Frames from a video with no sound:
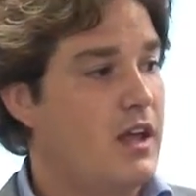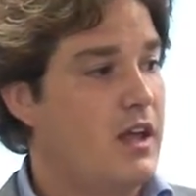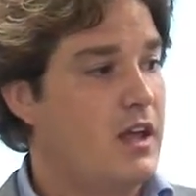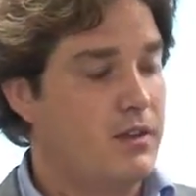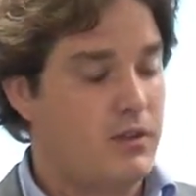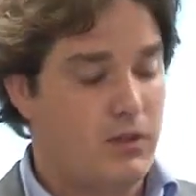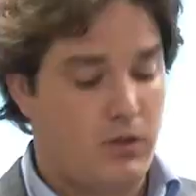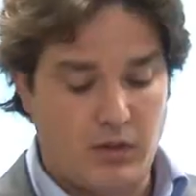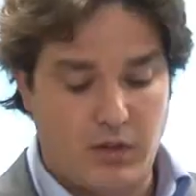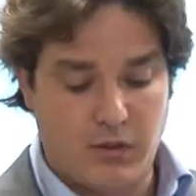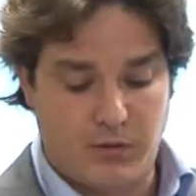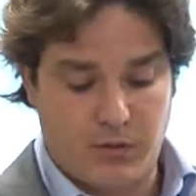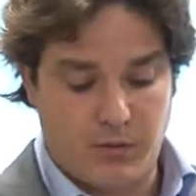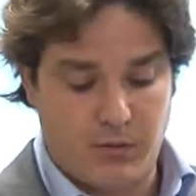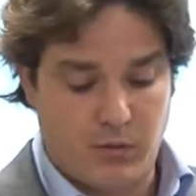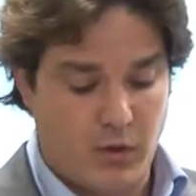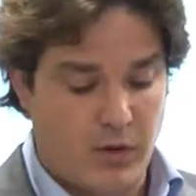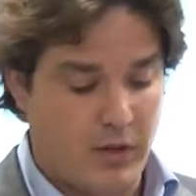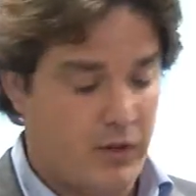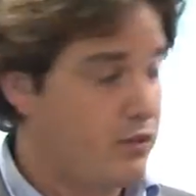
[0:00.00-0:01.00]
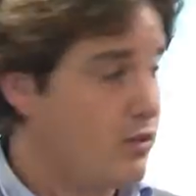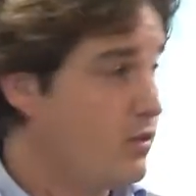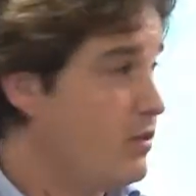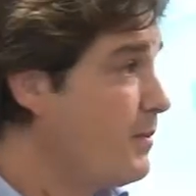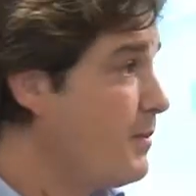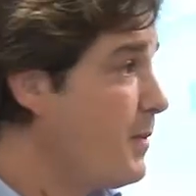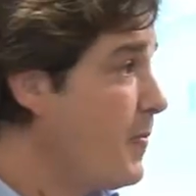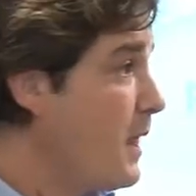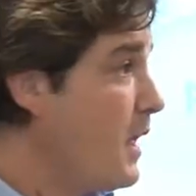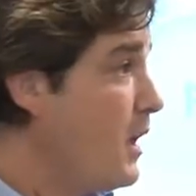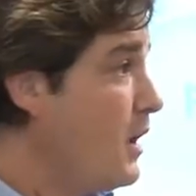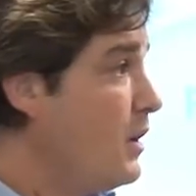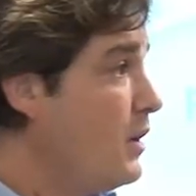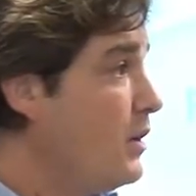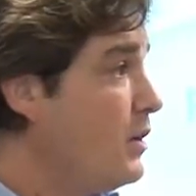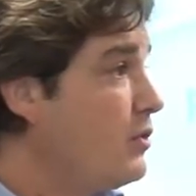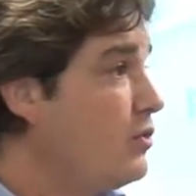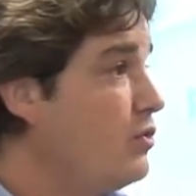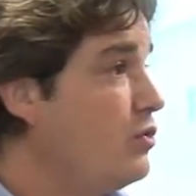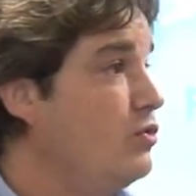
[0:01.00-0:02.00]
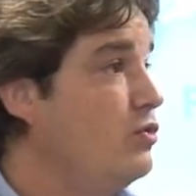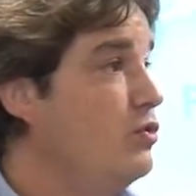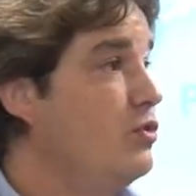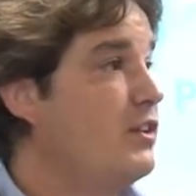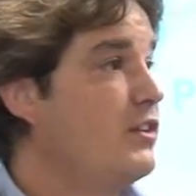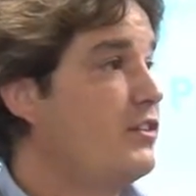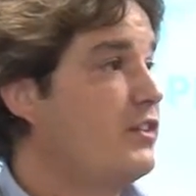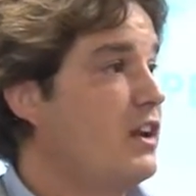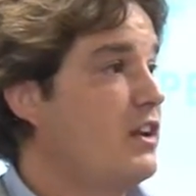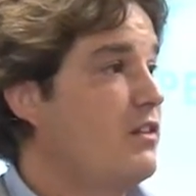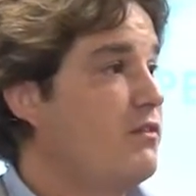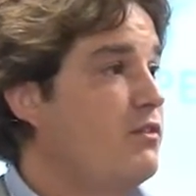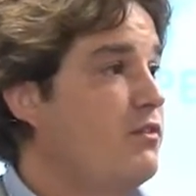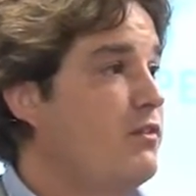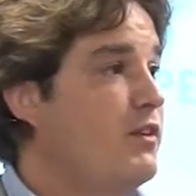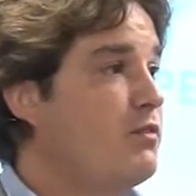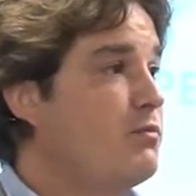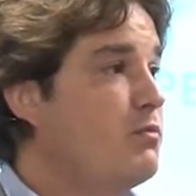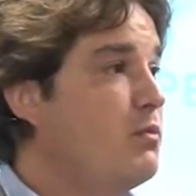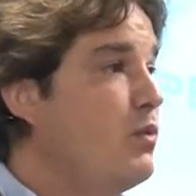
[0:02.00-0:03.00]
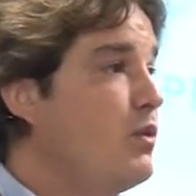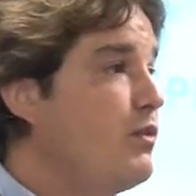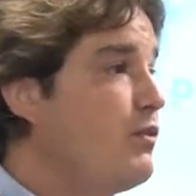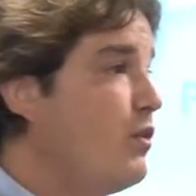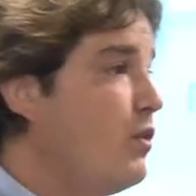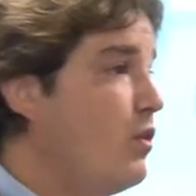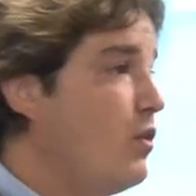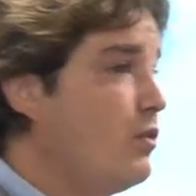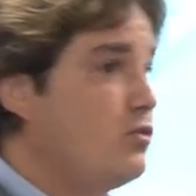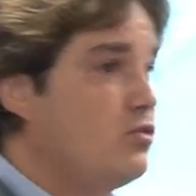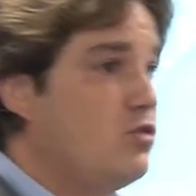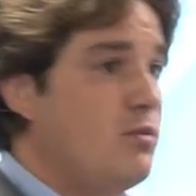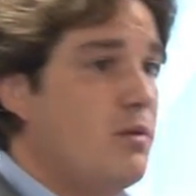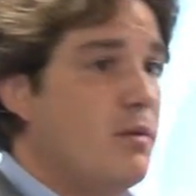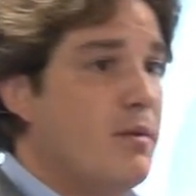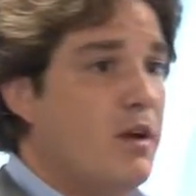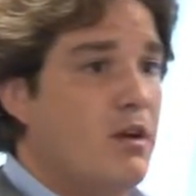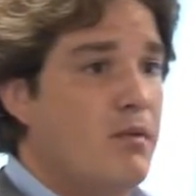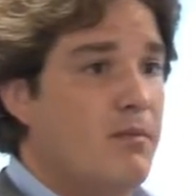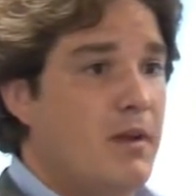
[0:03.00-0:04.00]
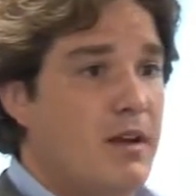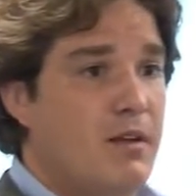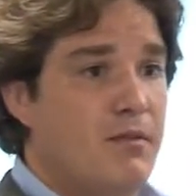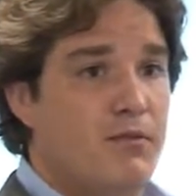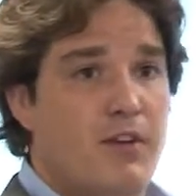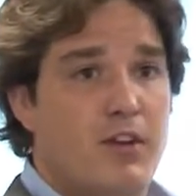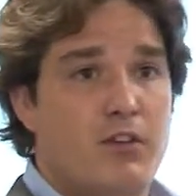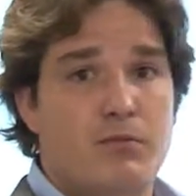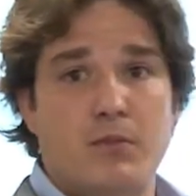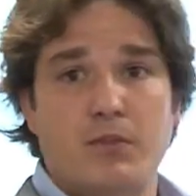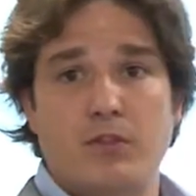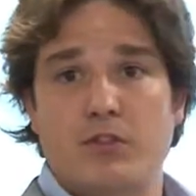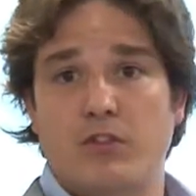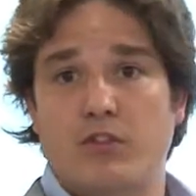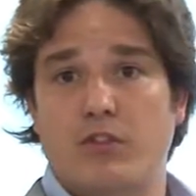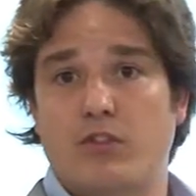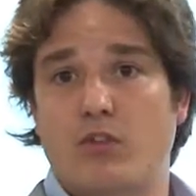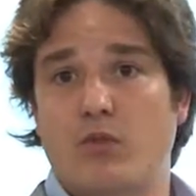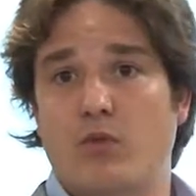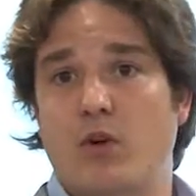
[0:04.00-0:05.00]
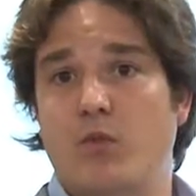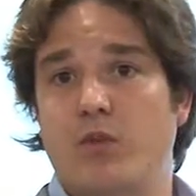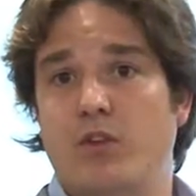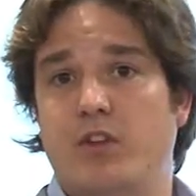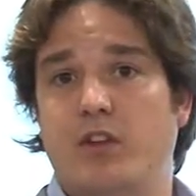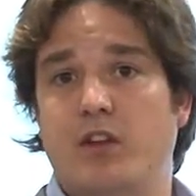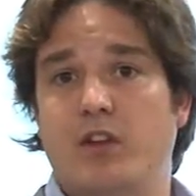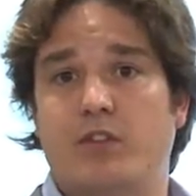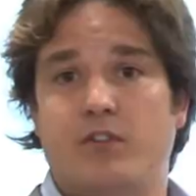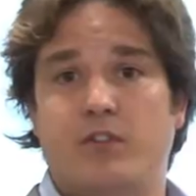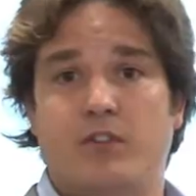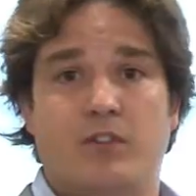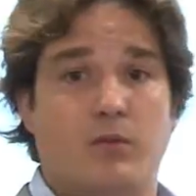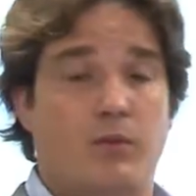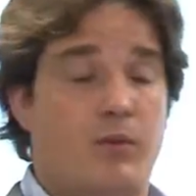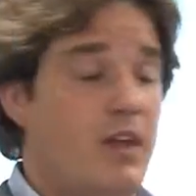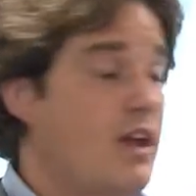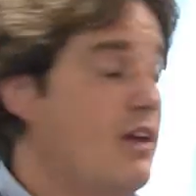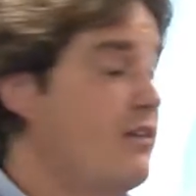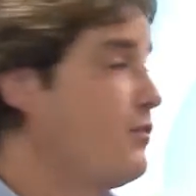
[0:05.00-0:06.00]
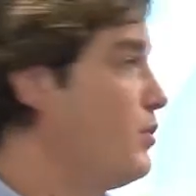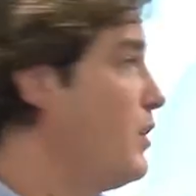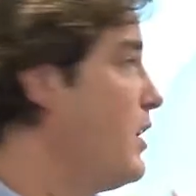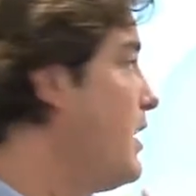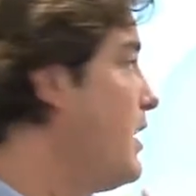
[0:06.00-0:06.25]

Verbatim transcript: and through different ways. So to do this kind of investment, we follow triple bottom line investments. So what we did, we have to